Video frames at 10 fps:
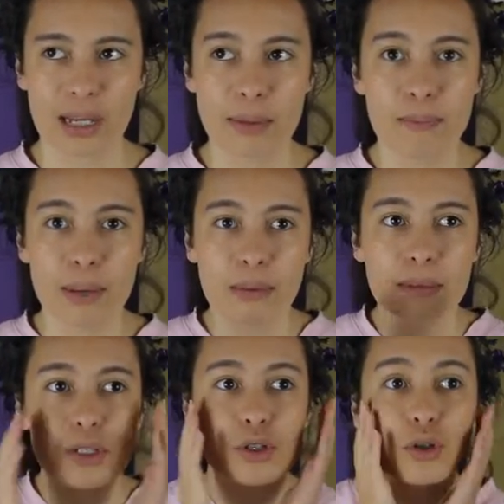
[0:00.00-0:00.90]
I mean, Big Mom
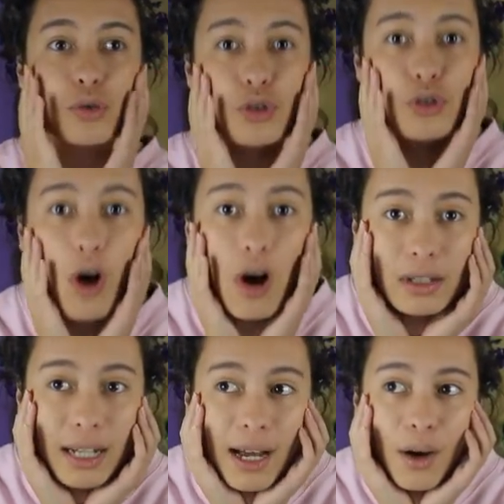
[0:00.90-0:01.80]
is so
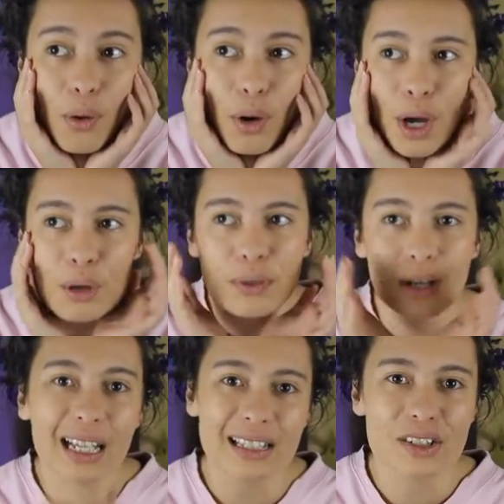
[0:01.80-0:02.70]
strong now. We
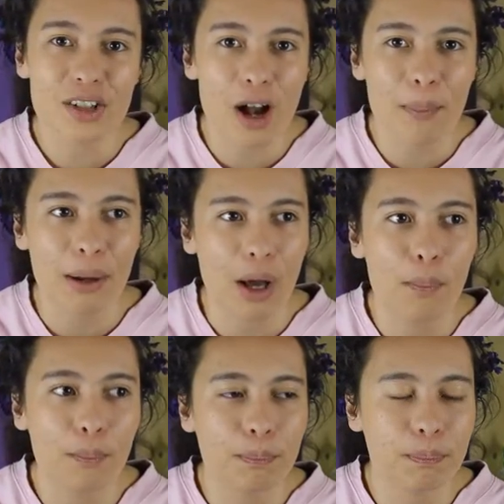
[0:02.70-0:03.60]
all like to talk about
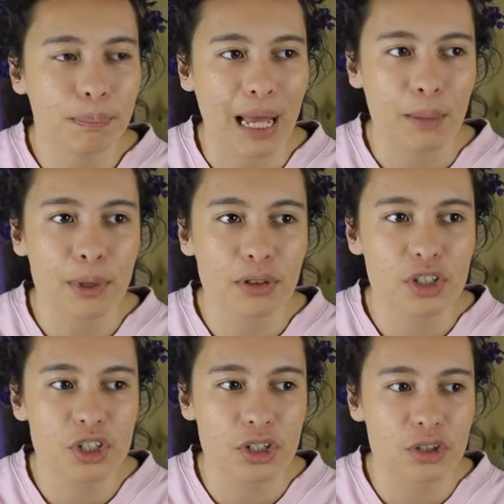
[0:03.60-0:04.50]
how Blackbeard
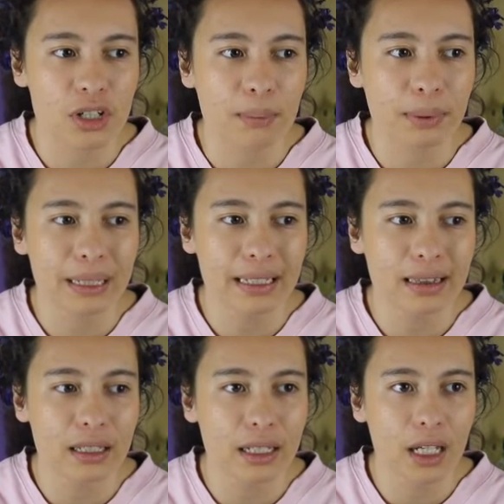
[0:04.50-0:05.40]
is just
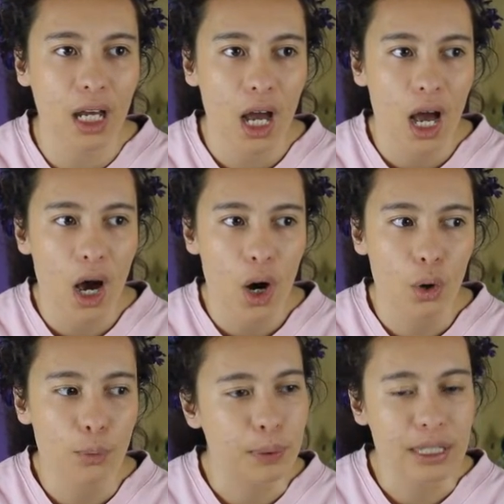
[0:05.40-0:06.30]
completely
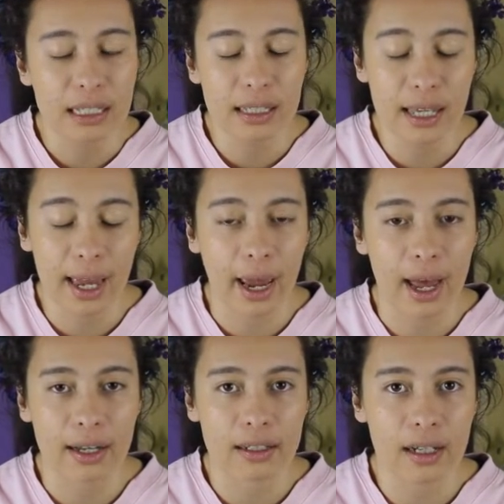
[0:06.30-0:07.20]
OP
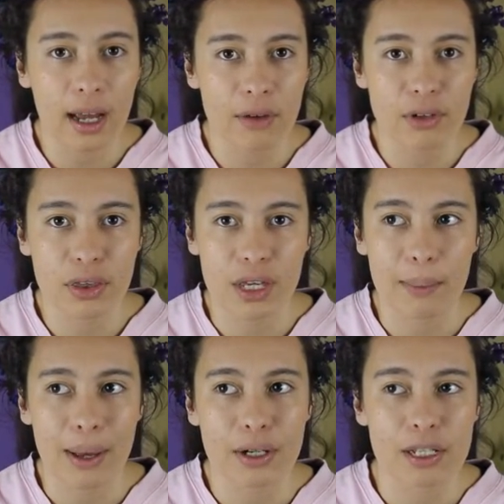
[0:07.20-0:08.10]
and everything
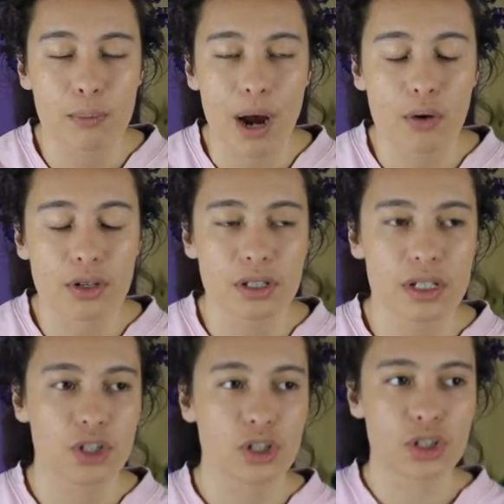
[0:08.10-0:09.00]
about his powers
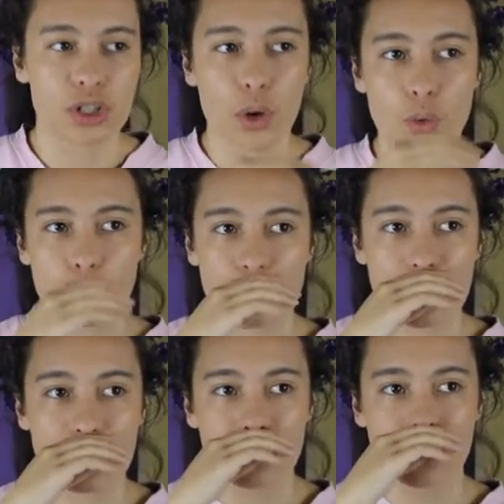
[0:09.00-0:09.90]
is so
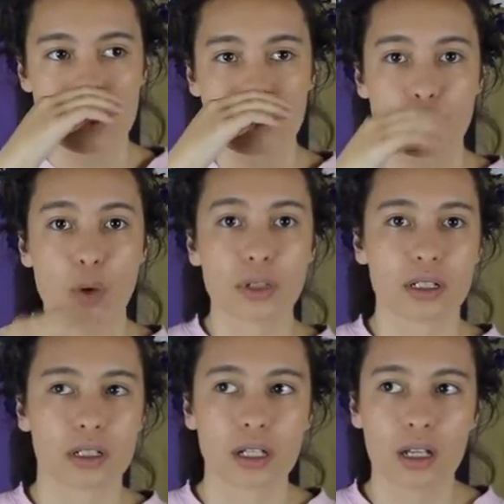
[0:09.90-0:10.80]
ridiculous and
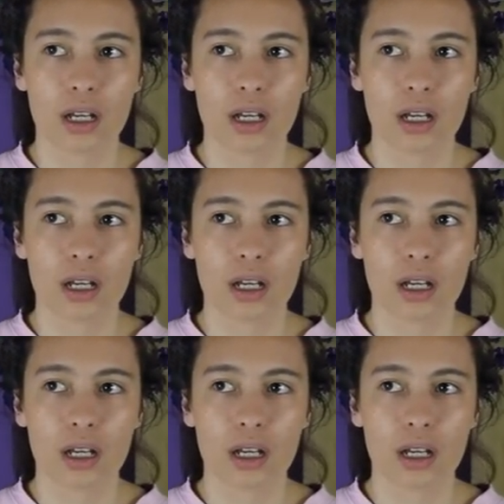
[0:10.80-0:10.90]
broken.